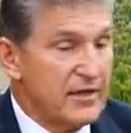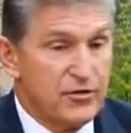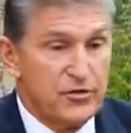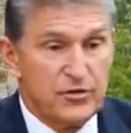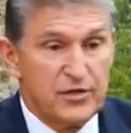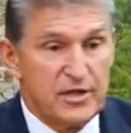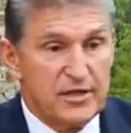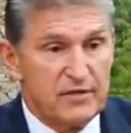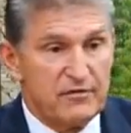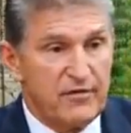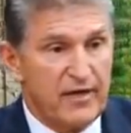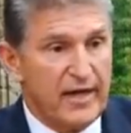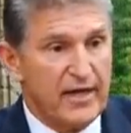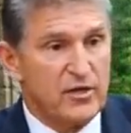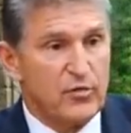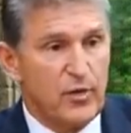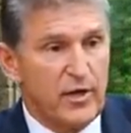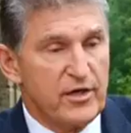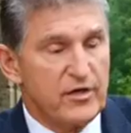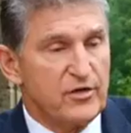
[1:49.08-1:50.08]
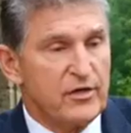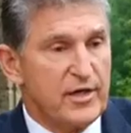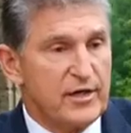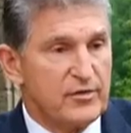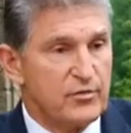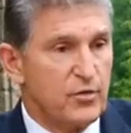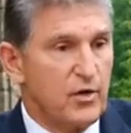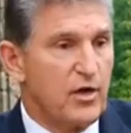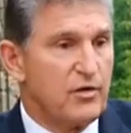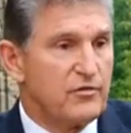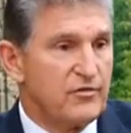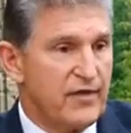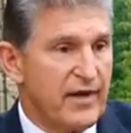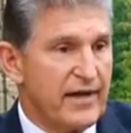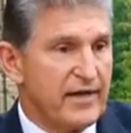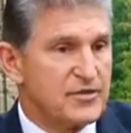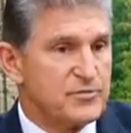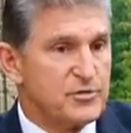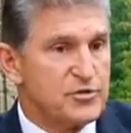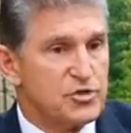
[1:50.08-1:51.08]
Either you didn't evaluate or you had the wrong
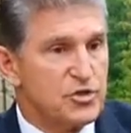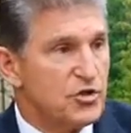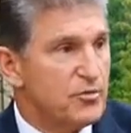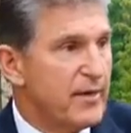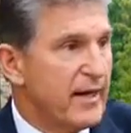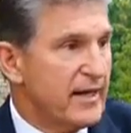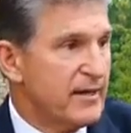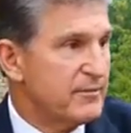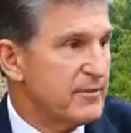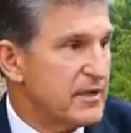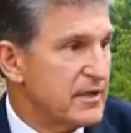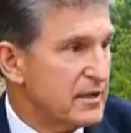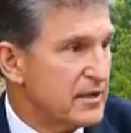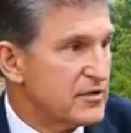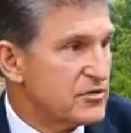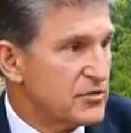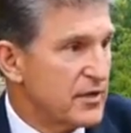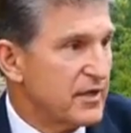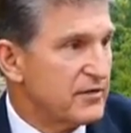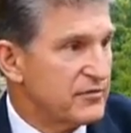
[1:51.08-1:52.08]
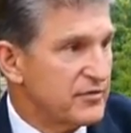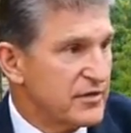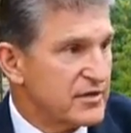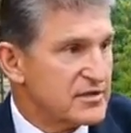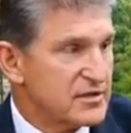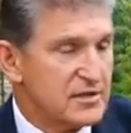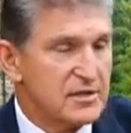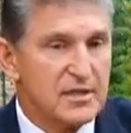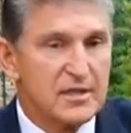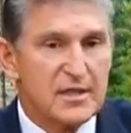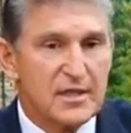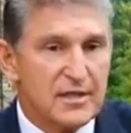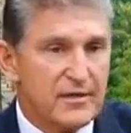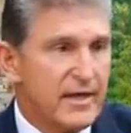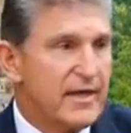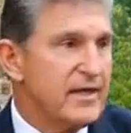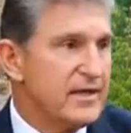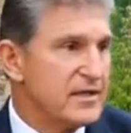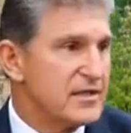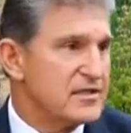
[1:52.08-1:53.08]
facts, but you go back immediately and try to fix it.
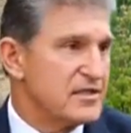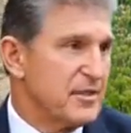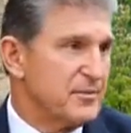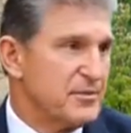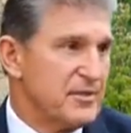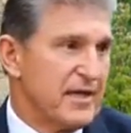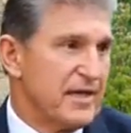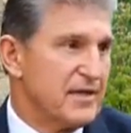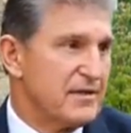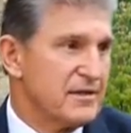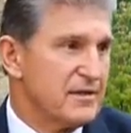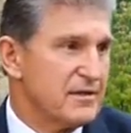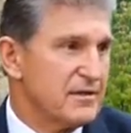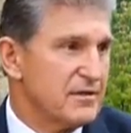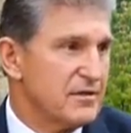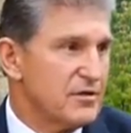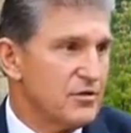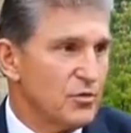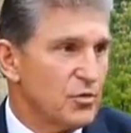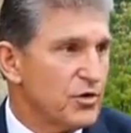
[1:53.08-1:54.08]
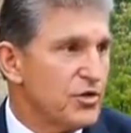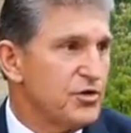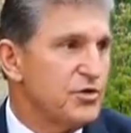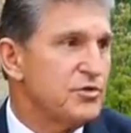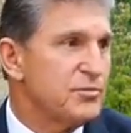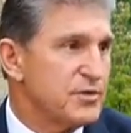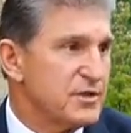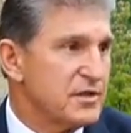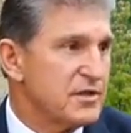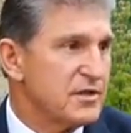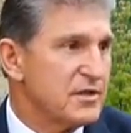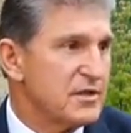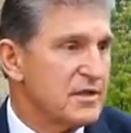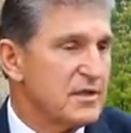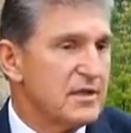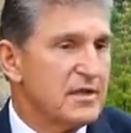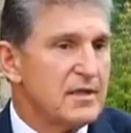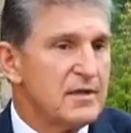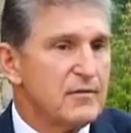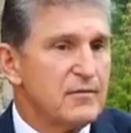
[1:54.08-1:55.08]
They can accept that. You know, we're human.
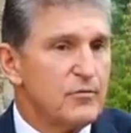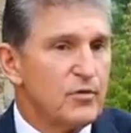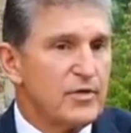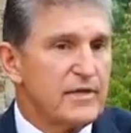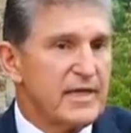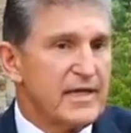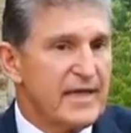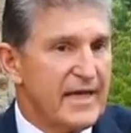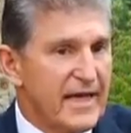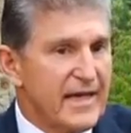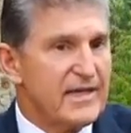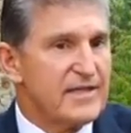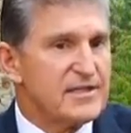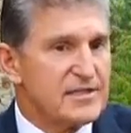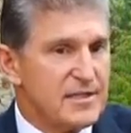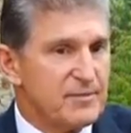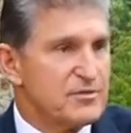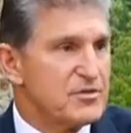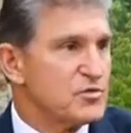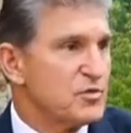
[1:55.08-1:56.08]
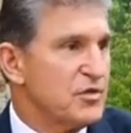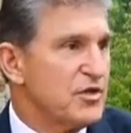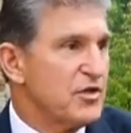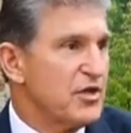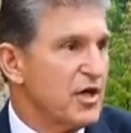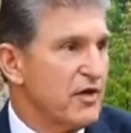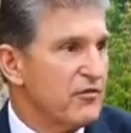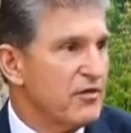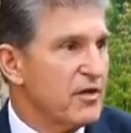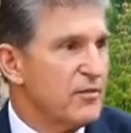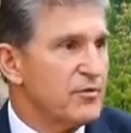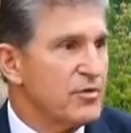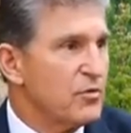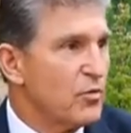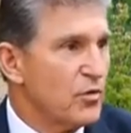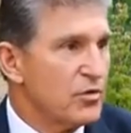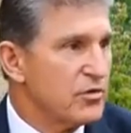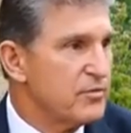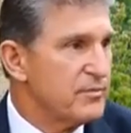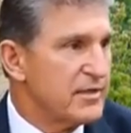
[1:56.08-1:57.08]
What they can't accept is when you cover it up and you
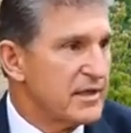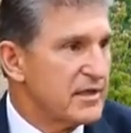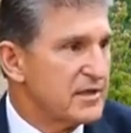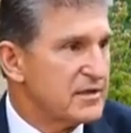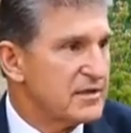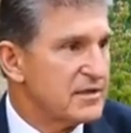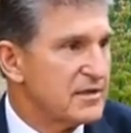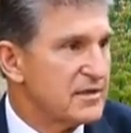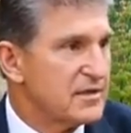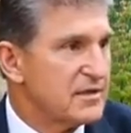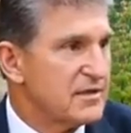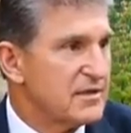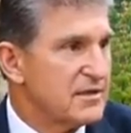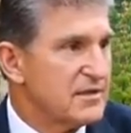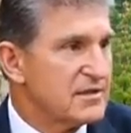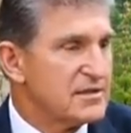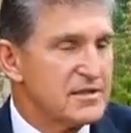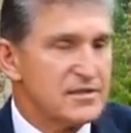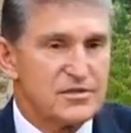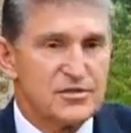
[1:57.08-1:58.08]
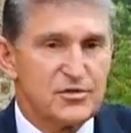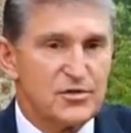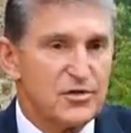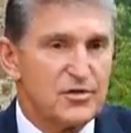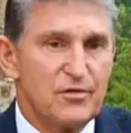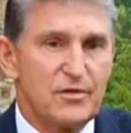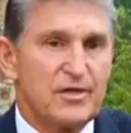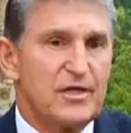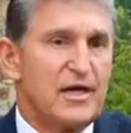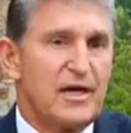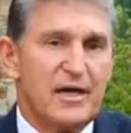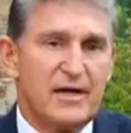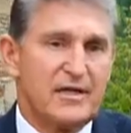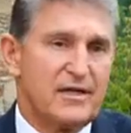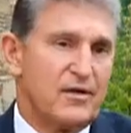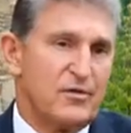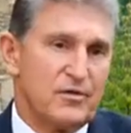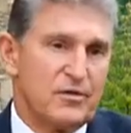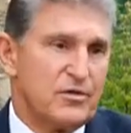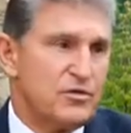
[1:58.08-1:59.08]
won't admit it. And says, you know,
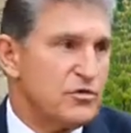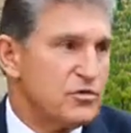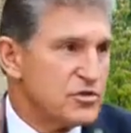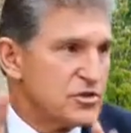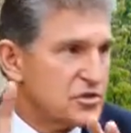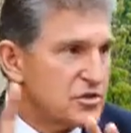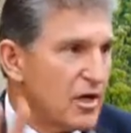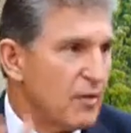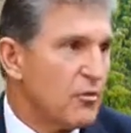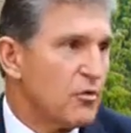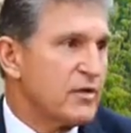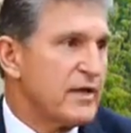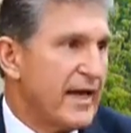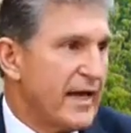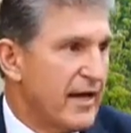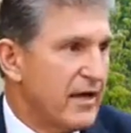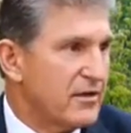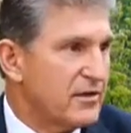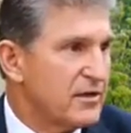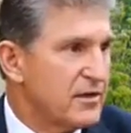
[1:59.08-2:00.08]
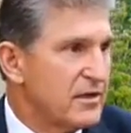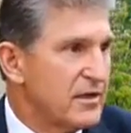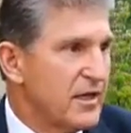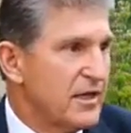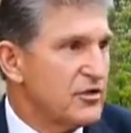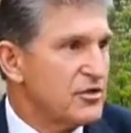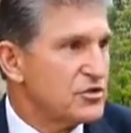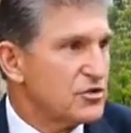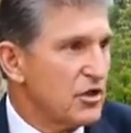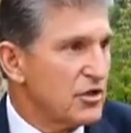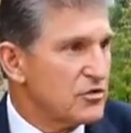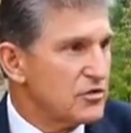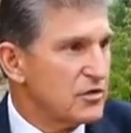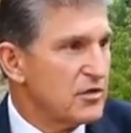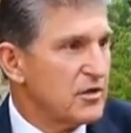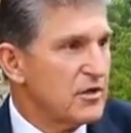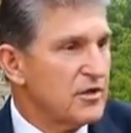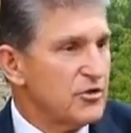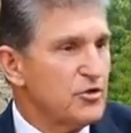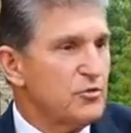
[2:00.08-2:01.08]
no, and you just double down. And
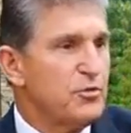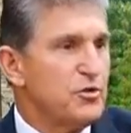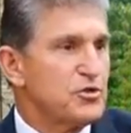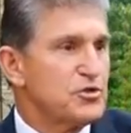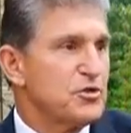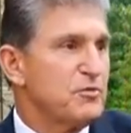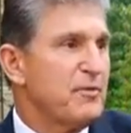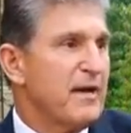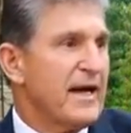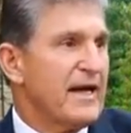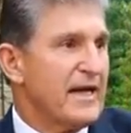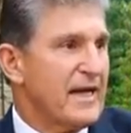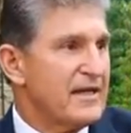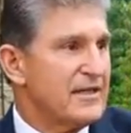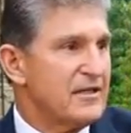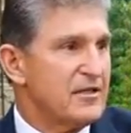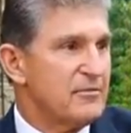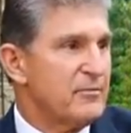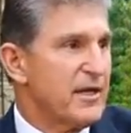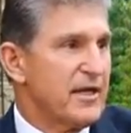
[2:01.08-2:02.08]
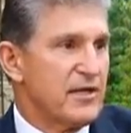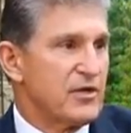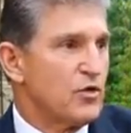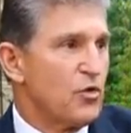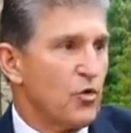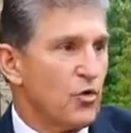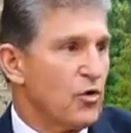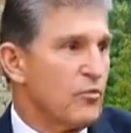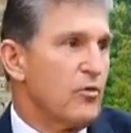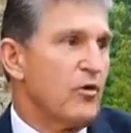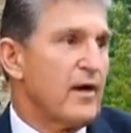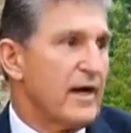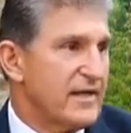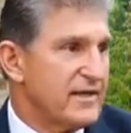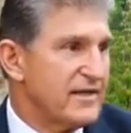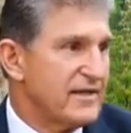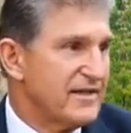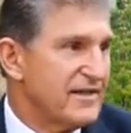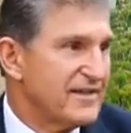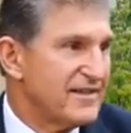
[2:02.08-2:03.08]
you push a bad idea to make it a horrible
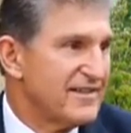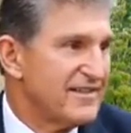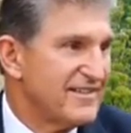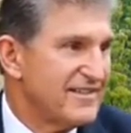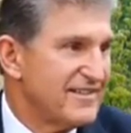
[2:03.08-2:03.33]
idea.